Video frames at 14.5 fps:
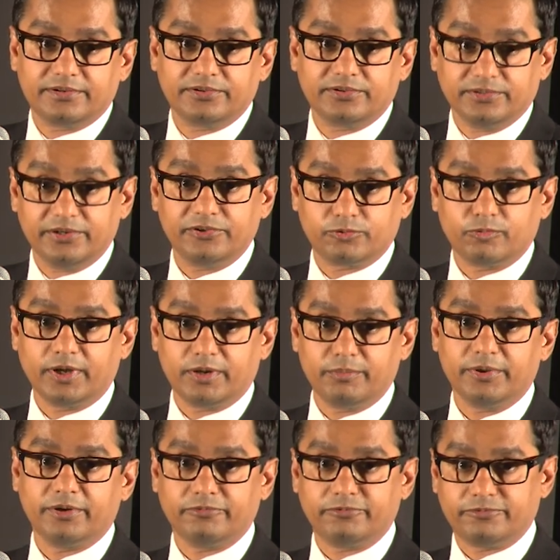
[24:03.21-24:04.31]
So there is quite a
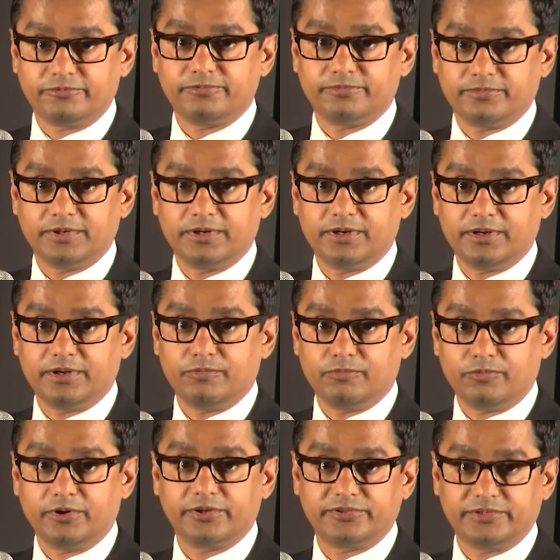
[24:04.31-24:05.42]
bit of
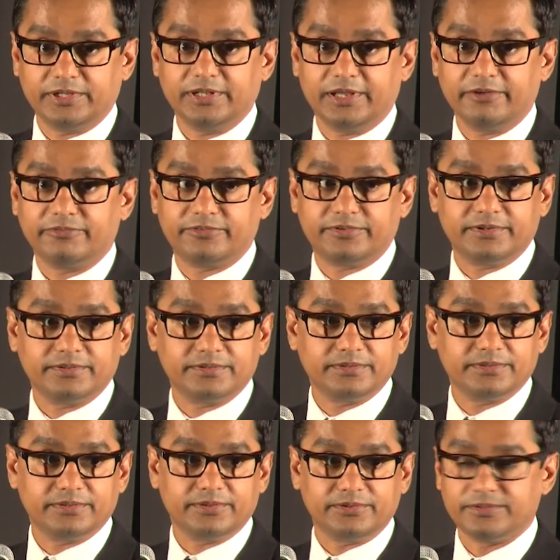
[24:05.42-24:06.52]
work still left.
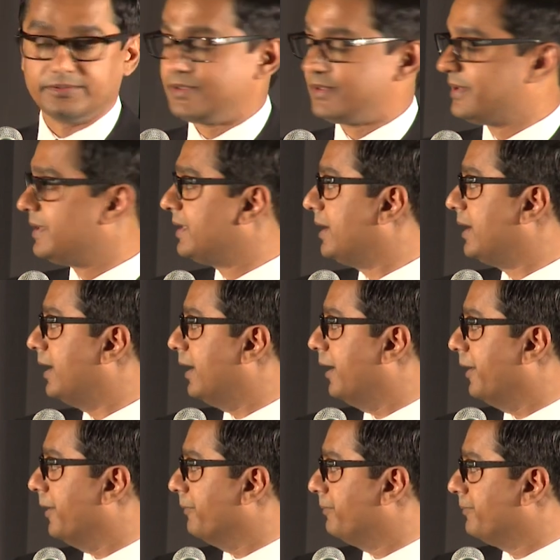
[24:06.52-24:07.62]

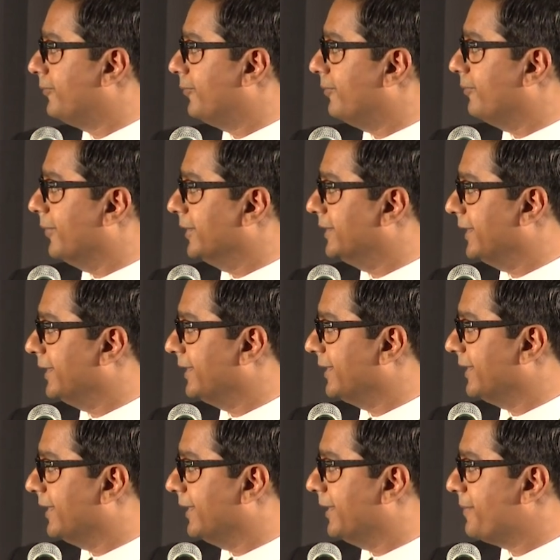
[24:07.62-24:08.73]
One
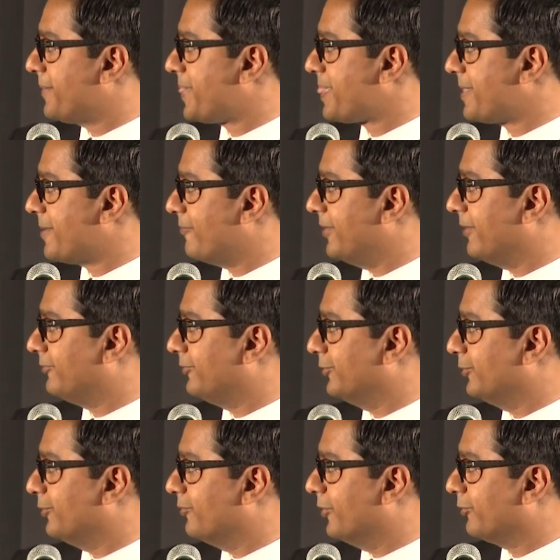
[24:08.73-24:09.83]
thing we have
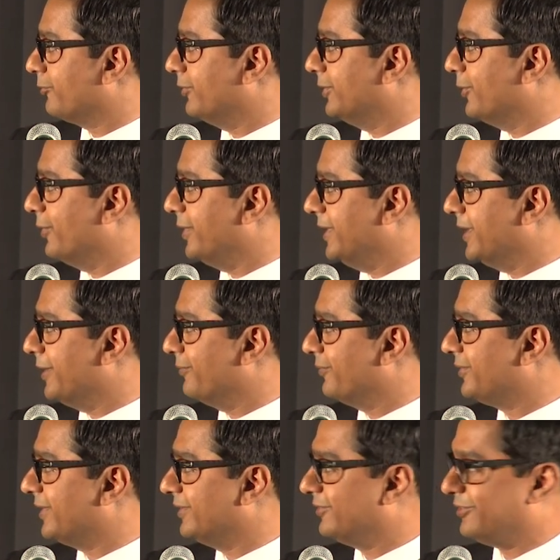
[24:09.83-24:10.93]
to work with the
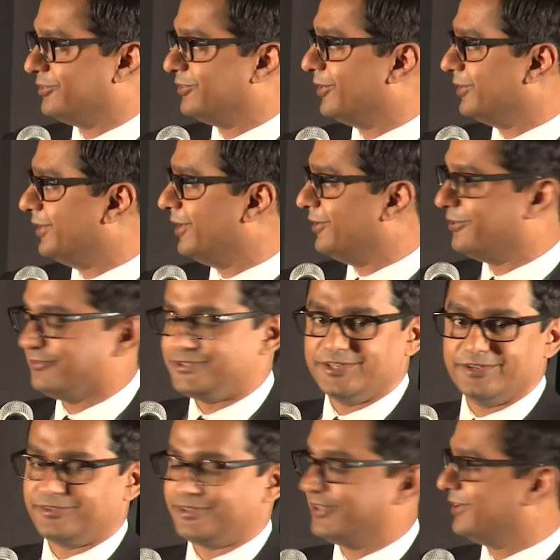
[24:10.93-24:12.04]
OEMs, that this is not the end of
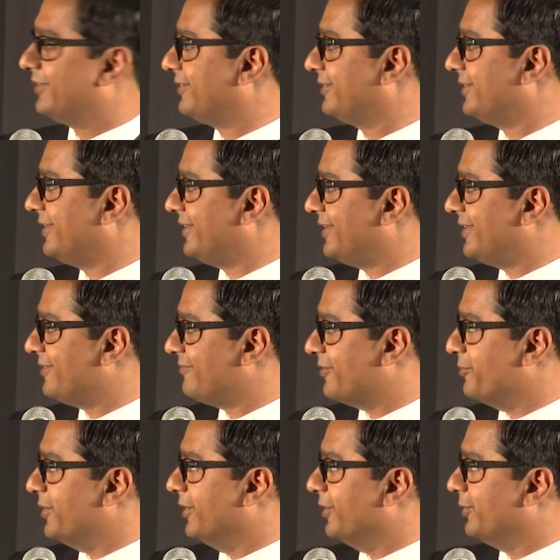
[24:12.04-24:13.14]
GF-6.
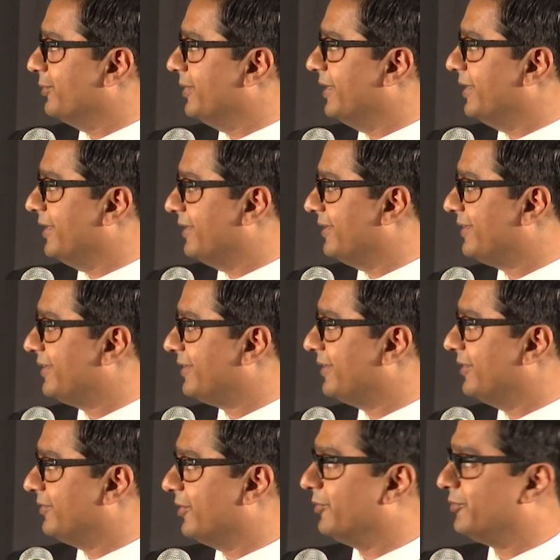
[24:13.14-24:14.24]
From here to here
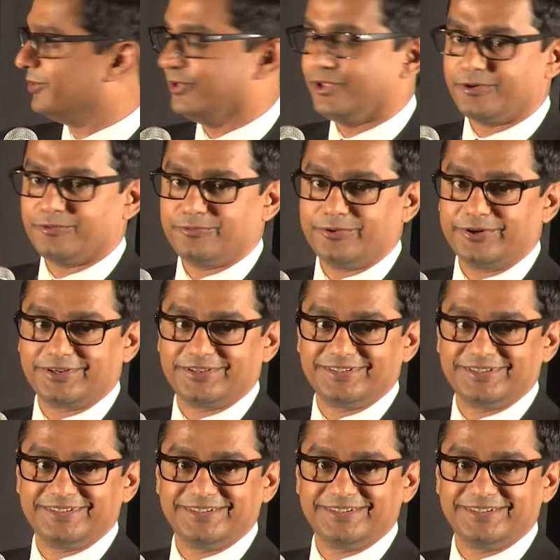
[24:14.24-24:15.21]
is also a lot of work.